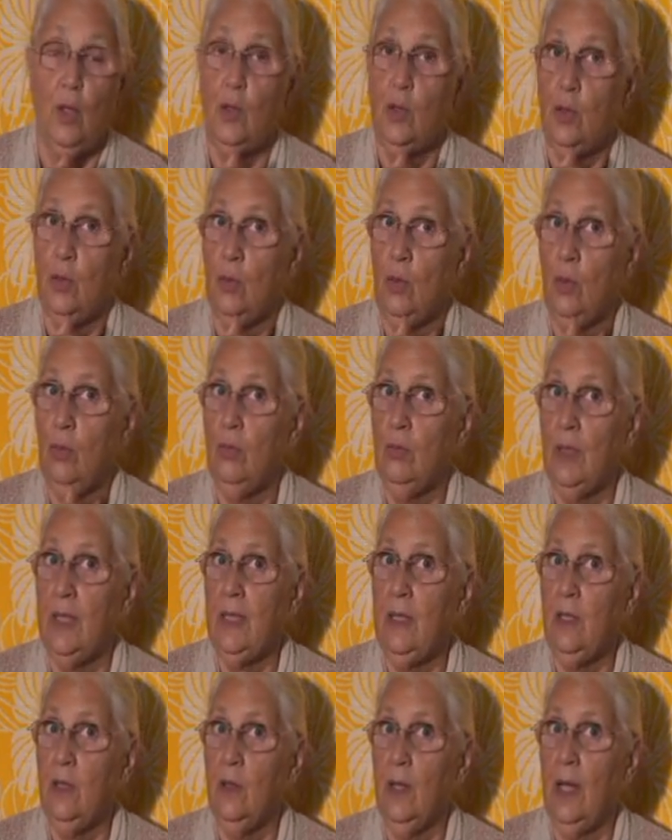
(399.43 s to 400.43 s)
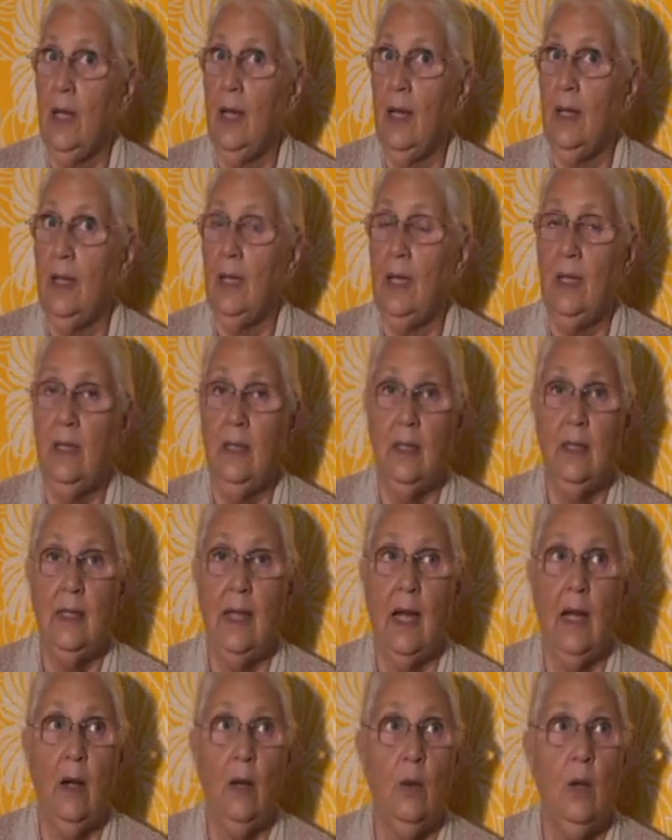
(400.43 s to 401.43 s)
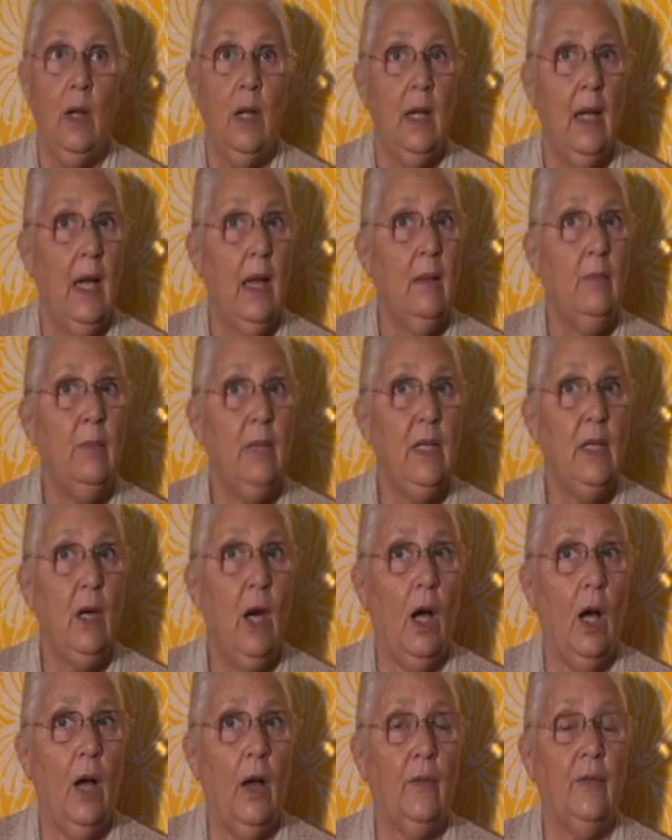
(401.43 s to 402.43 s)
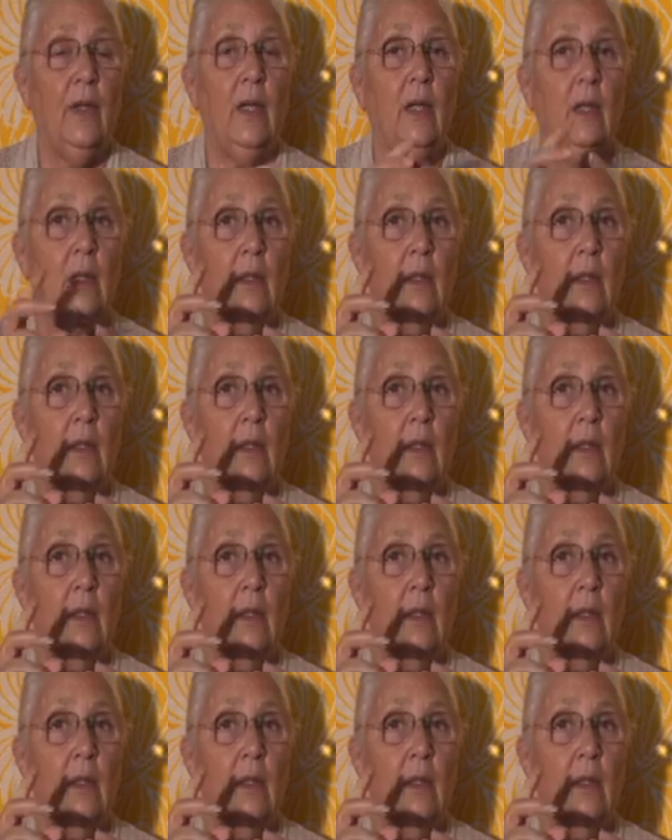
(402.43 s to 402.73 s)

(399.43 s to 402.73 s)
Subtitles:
So don't blink your eye in the now and be gone.